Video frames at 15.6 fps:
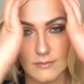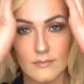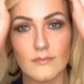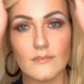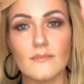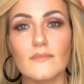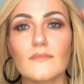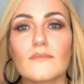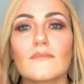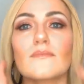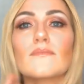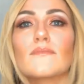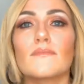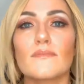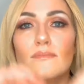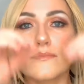
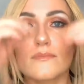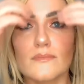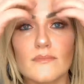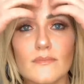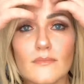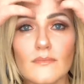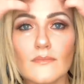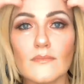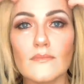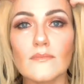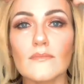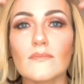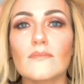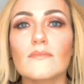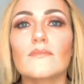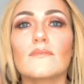
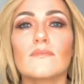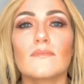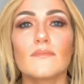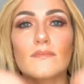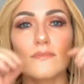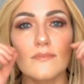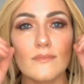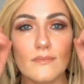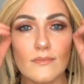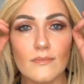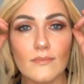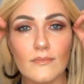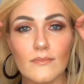[no speech]